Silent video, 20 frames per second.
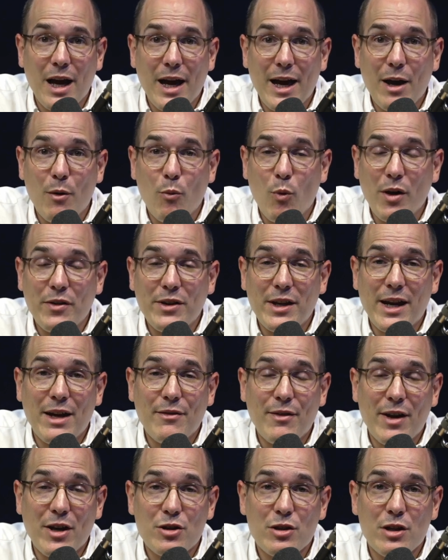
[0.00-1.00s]
one that I've
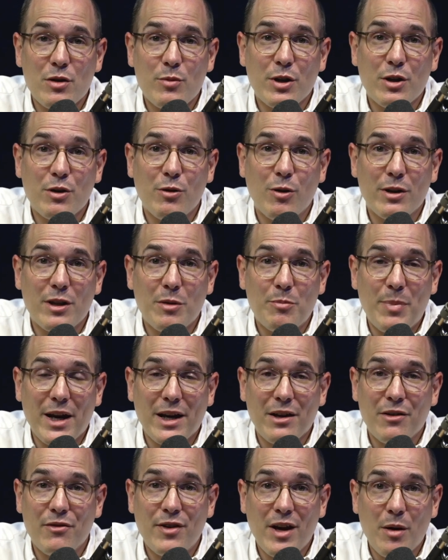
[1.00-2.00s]
actually recorded back
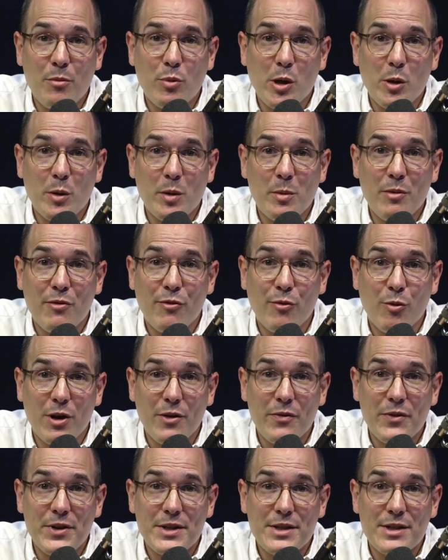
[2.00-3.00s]
in February before
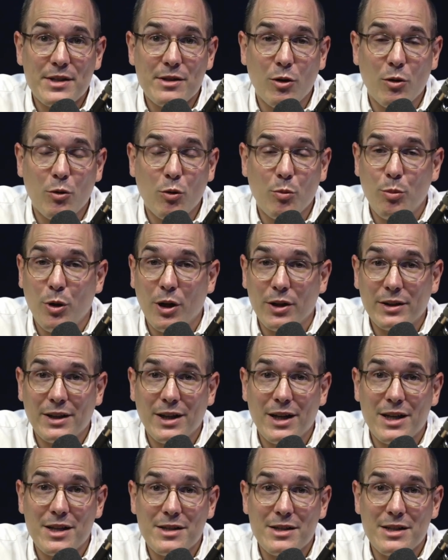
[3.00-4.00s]
this whole
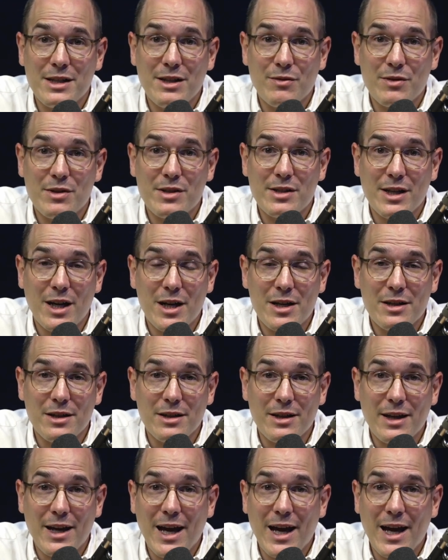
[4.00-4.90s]
podcast even started.